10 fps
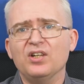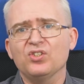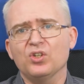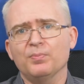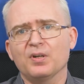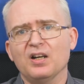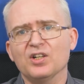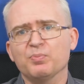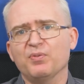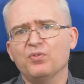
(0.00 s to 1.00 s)
desktop
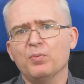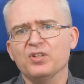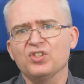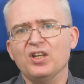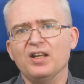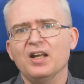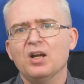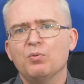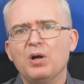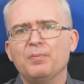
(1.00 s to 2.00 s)
class performance here?
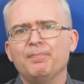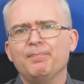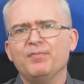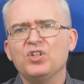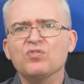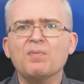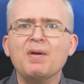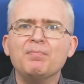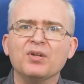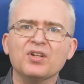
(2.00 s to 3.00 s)
Well, just
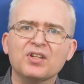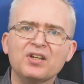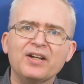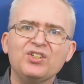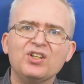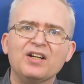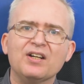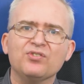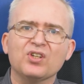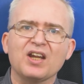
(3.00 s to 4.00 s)
remember that the
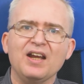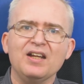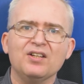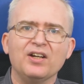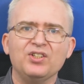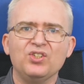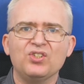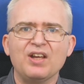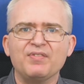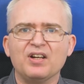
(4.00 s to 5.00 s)
9900K and
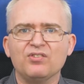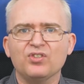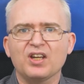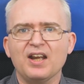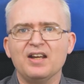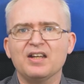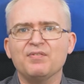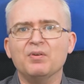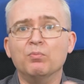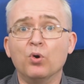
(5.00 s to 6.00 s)
9700K are
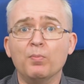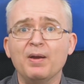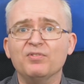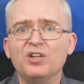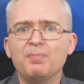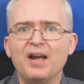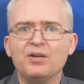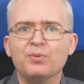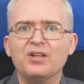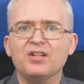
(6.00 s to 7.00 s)
given more memory
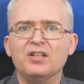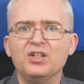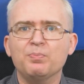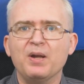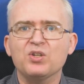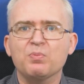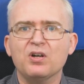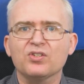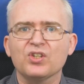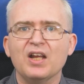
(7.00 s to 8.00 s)
bandwidth in these
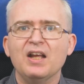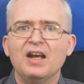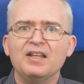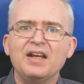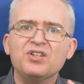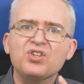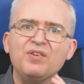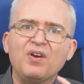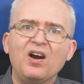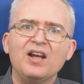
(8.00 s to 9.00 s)
benchmarks, and they
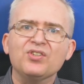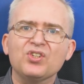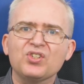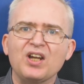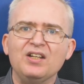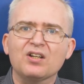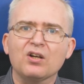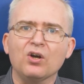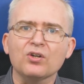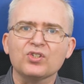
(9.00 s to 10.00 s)
achieve higher sustained
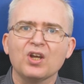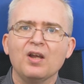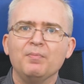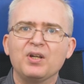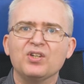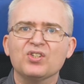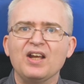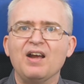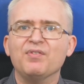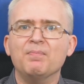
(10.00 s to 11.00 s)
clocks because
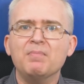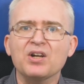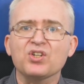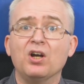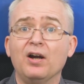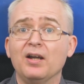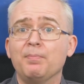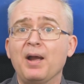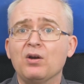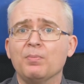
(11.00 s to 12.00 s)
they have a much higher
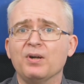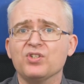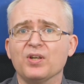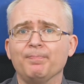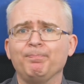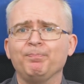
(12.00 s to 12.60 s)
power budget.